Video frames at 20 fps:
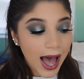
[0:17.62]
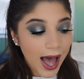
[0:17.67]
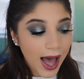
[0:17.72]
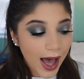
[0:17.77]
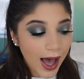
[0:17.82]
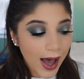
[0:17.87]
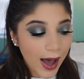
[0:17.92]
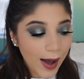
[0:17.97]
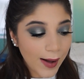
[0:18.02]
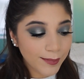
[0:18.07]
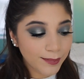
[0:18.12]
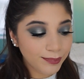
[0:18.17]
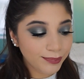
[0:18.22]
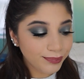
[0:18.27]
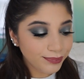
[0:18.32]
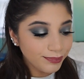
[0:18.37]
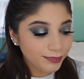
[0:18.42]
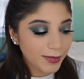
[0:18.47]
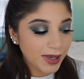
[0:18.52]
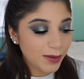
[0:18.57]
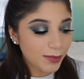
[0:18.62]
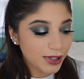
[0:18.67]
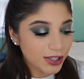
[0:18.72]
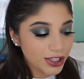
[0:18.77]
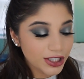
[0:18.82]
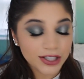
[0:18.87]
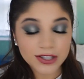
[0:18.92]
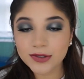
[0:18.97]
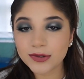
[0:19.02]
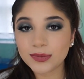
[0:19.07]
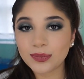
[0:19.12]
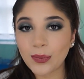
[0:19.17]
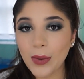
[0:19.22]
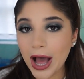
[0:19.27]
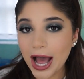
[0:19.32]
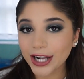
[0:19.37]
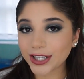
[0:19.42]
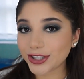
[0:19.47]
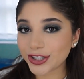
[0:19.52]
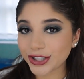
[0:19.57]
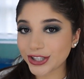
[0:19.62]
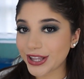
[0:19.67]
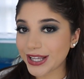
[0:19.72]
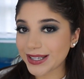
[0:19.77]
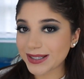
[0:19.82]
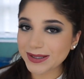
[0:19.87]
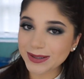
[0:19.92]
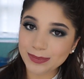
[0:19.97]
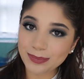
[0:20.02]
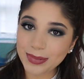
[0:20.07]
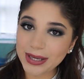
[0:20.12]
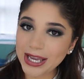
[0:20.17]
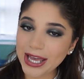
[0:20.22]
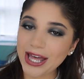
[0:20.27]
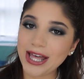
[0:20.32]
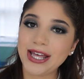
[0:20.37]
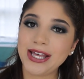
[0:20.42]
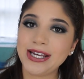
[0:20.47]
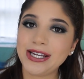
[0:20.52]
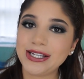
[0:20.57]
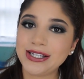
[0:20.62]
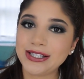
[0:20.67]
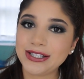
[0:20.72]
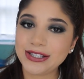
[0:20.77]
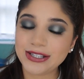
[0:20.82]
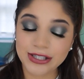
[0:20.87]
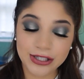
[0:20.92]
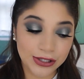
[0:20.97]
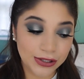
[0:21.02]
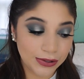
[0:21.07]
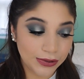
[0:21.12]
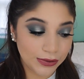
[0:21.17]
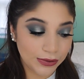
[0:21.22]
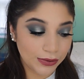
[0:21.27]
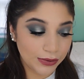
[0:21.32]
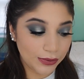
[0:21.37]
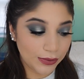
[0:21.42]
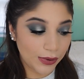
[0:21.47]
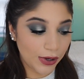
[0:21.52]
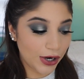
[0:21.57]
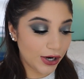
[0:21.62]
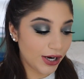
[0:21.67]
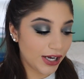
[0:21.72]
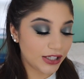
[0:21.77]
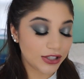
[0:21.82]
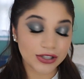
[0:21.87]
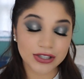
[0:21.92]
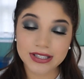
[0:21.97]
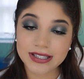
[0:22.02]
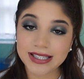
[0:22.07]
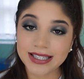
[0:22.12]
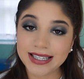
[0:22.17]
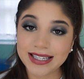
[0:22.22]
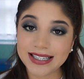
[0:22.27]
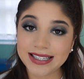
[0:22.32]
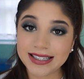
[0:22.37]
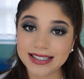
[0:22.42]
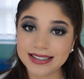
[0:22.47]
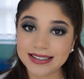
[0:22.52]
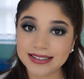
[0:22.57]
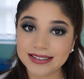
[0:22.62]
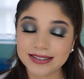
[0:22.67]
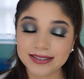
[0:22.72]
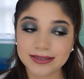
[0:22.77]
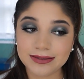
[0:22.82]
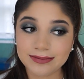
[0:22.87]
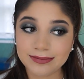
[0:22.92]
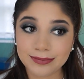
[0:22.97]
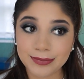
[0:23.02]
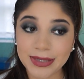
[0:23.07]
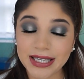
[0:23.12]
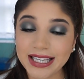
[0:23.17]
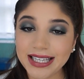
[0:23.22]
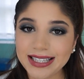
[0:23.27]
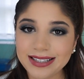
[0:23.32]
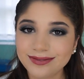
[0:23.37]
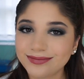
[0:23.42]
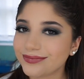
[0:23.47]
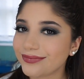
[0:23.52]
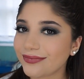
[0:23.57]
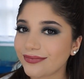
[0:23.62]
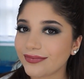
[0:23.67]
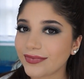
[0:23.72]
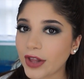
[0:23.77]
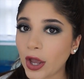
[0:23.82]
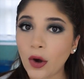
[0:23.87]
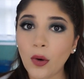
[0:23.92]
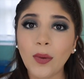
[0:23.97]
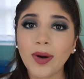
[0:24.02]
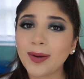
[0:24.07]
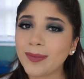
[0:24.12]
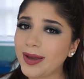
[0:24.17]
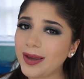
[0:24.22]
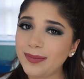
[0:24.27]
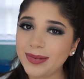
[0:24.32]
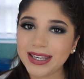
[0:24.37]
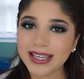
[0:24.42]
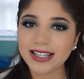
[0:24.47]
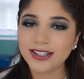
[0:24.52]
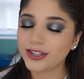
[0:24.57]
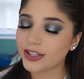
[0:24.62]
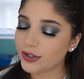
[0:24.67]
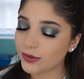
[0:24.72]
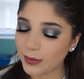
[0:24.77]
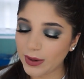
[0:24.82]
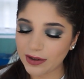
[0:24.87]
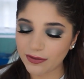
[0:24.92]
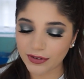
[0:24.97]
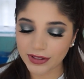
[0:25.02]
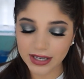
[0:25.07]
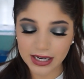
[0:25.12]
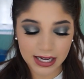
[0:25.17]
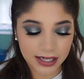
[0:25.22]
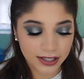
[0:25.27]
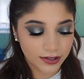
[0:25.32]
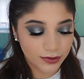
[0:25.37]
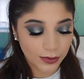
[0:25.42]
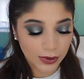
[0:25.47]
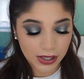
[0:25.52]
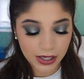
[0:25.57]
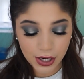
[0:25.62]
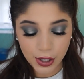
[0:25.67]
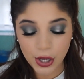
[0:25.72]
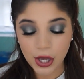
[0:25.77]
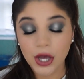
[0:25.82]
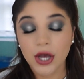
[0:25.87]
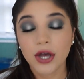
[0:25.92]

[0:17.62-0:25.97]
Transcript: maybe just watch this because you are interested in me. Or maybe just wait for the next one.